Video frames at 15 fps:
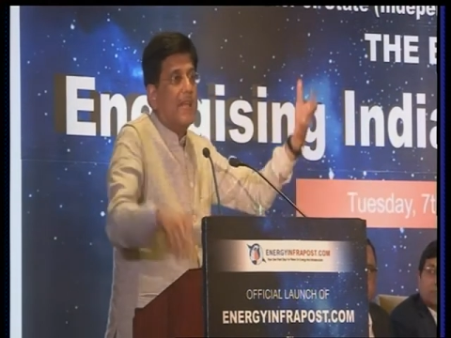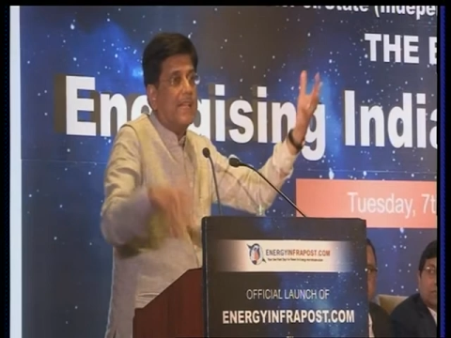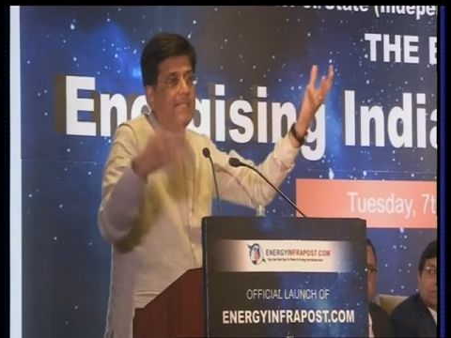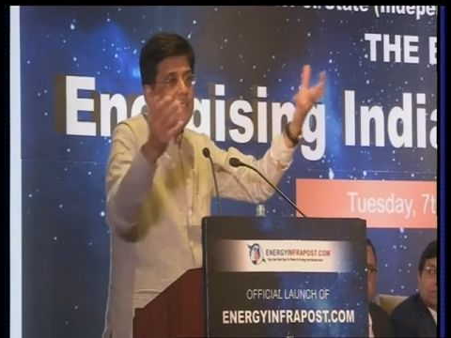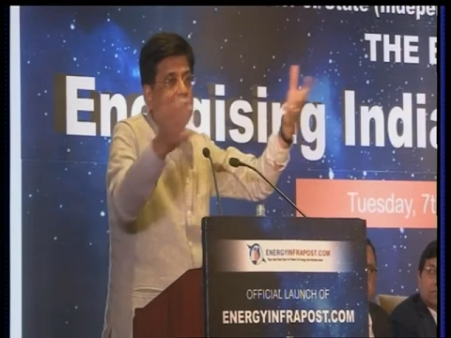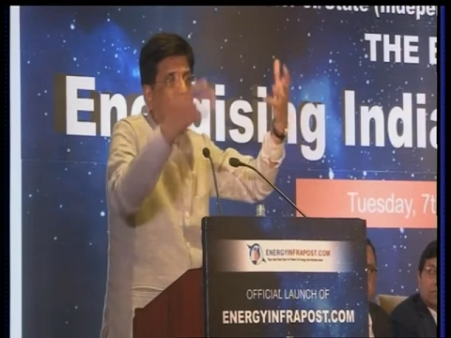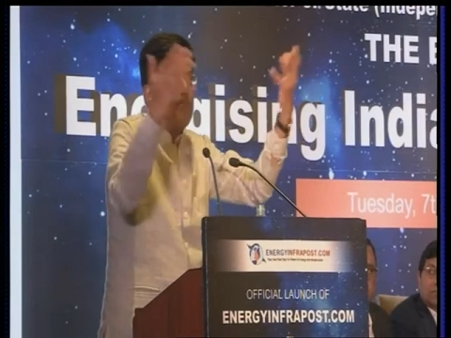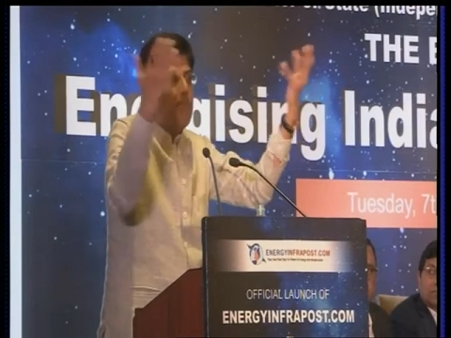
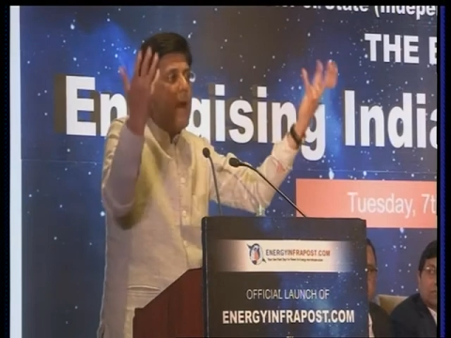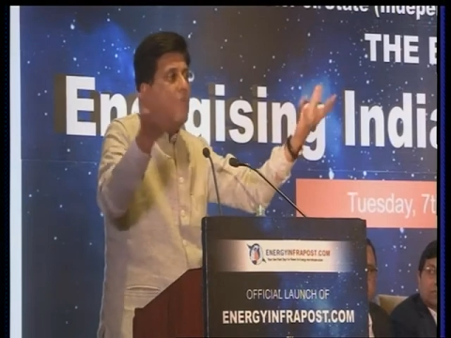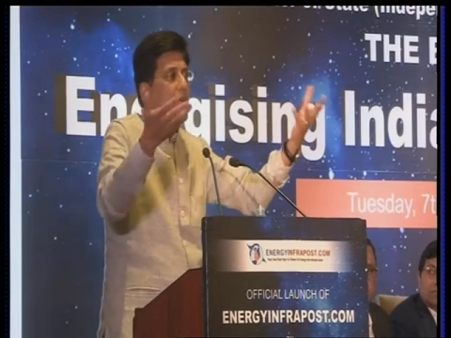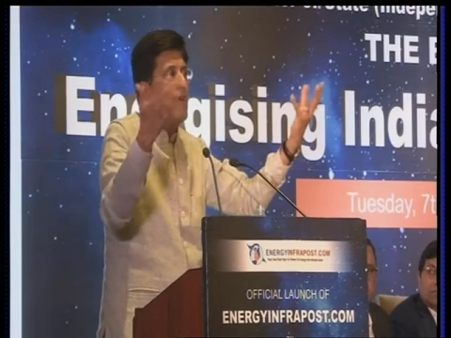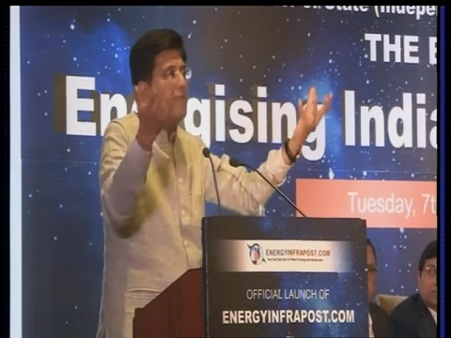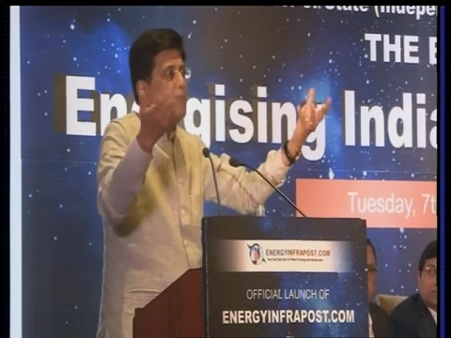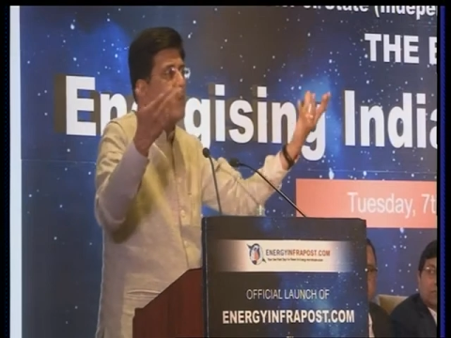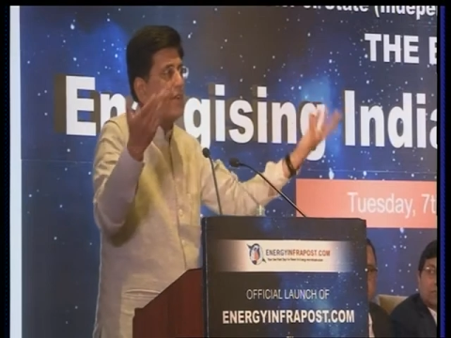That's the
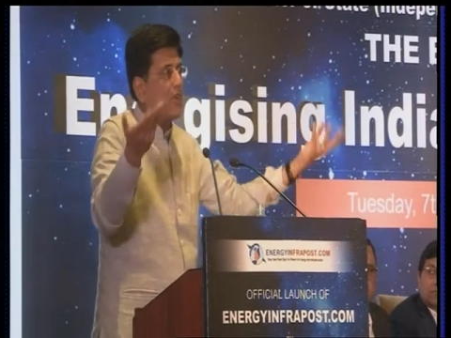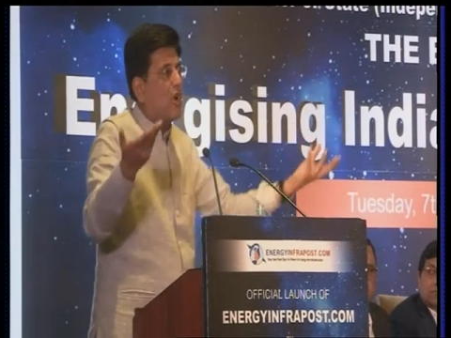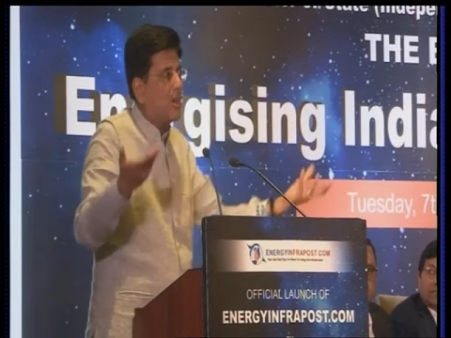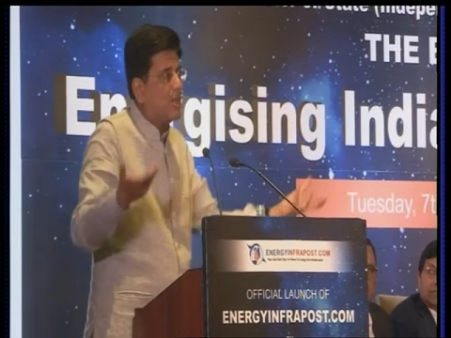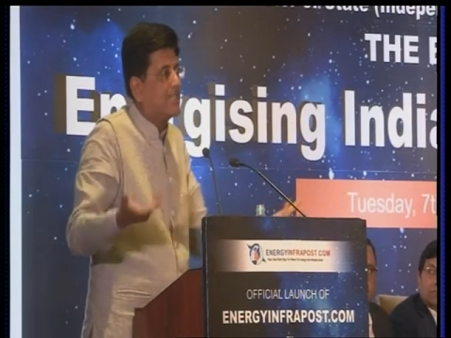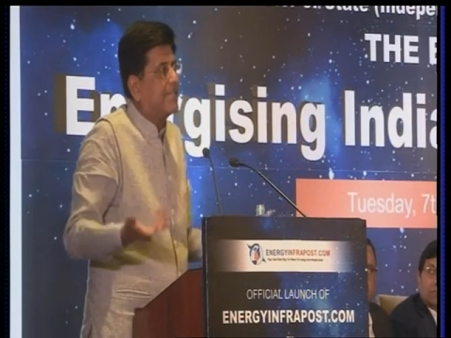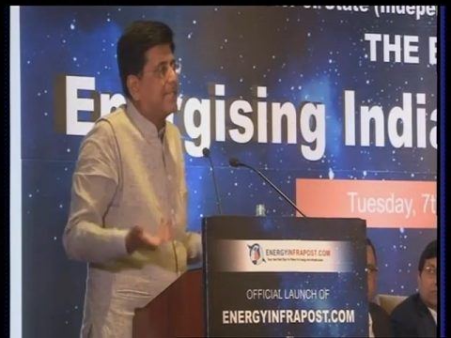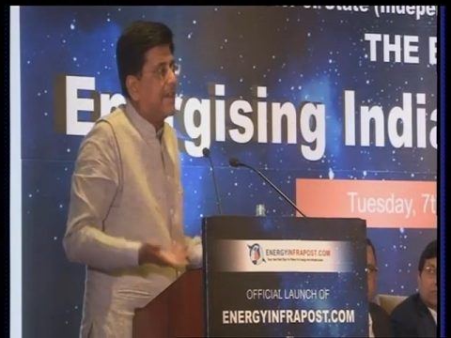power of
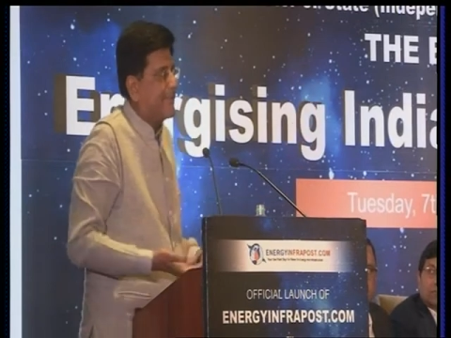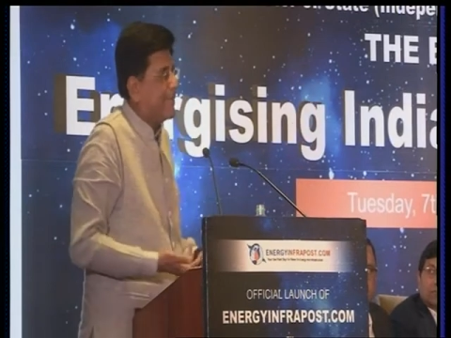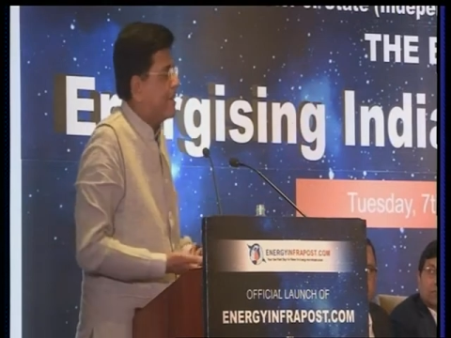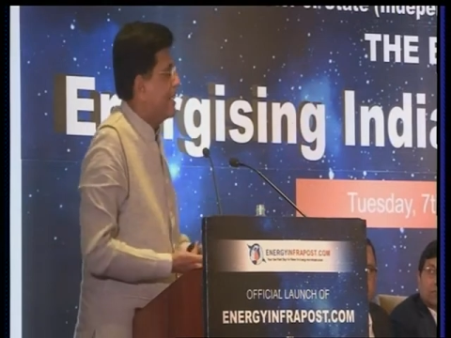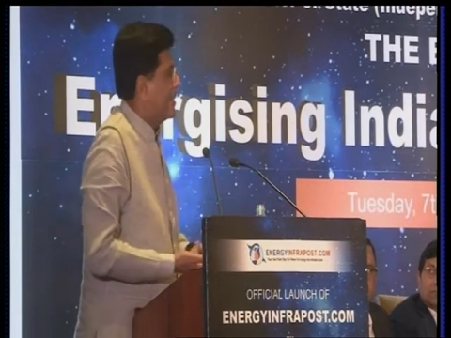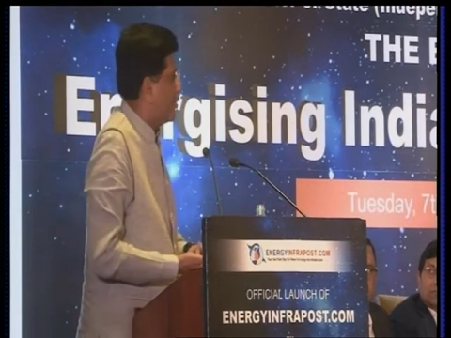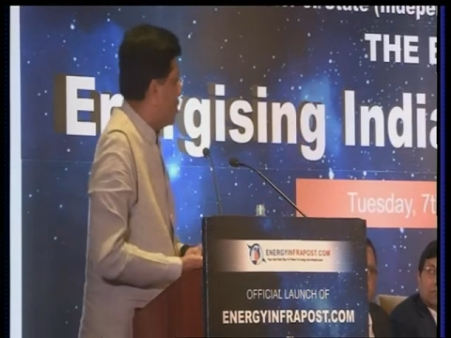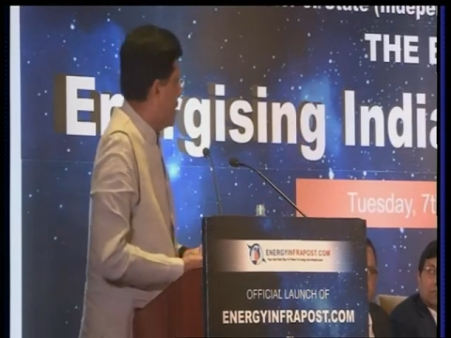technology that we need to